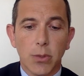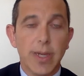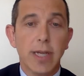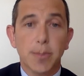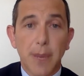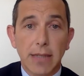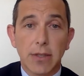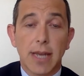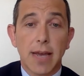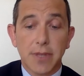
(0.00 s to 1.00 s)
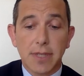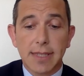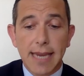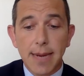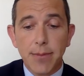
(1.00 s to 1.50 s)
We expect you to have the
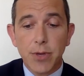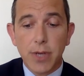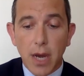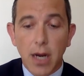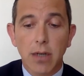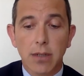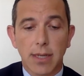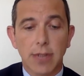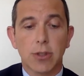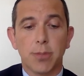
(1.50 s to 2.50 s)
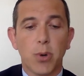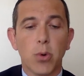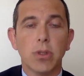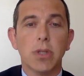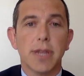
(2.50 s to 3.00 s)
same regards and
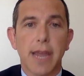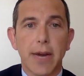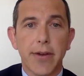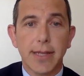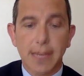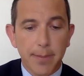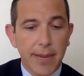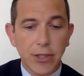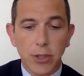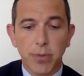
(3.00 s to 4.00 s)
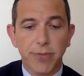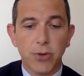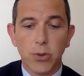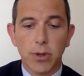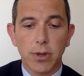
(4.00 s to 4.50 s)
support in the areas I mentioned
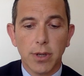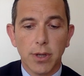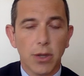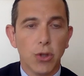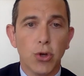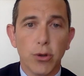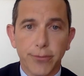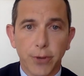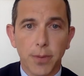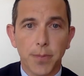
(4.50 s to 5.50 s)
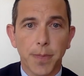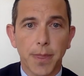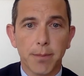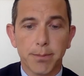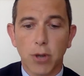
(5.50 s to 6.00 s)
before: uniform,
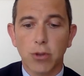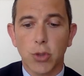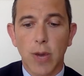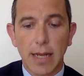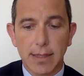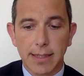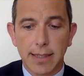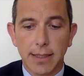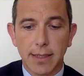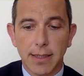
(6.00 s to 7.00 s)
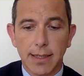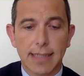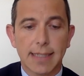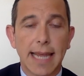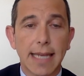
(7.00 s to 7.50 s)
punctuality,
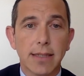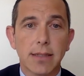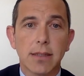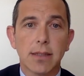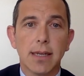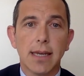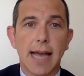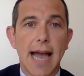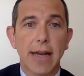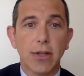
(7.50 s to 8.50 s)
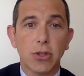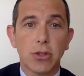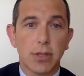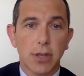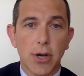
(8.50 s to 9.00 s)
attendance, attitude
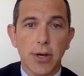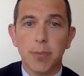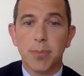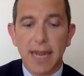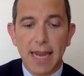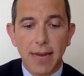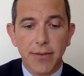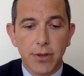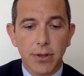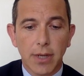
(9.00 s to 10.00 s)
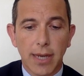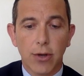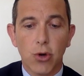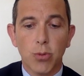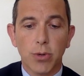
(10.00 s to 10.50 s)
to learning, behavior, and
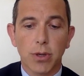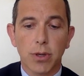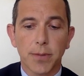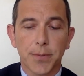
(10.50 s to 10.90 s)
homework.